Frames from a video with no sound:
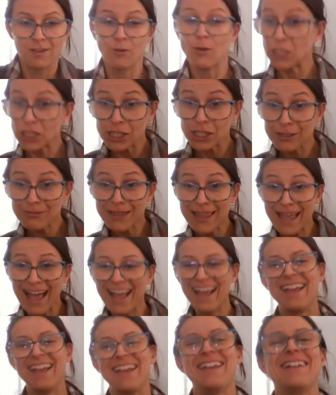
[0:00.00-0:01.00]
Questions with
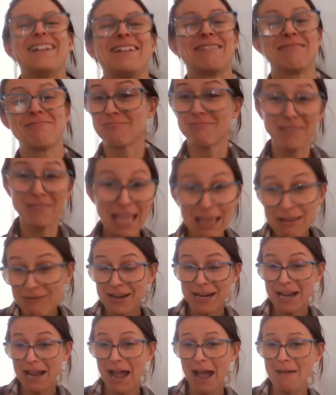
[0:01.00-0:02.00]
that? Leave
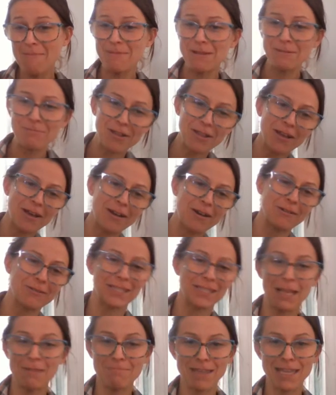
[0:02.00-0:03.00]
in a comment below.
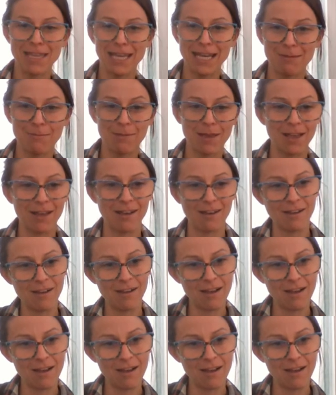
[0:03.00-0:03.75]
Send me an email.